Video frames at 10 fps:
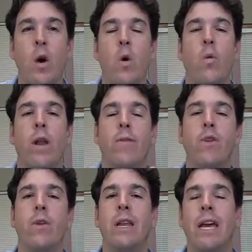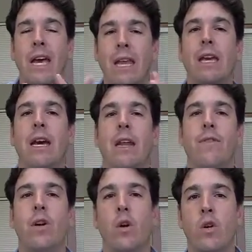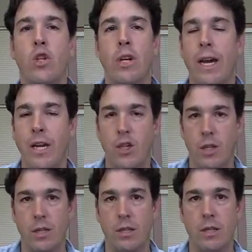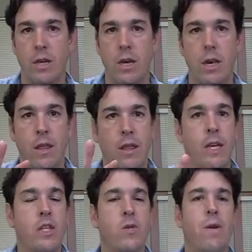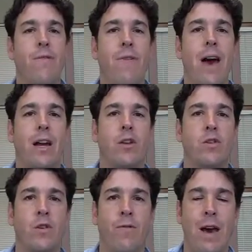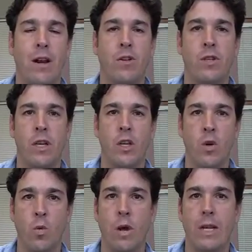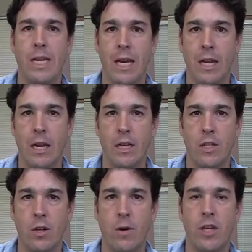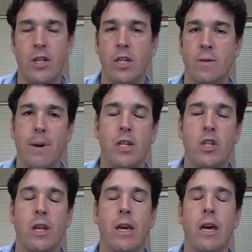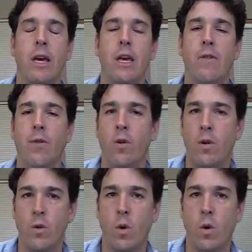Whenever you're in any kind of negotiations, these three factors are factors that you want to take into consideration, especially if you're a new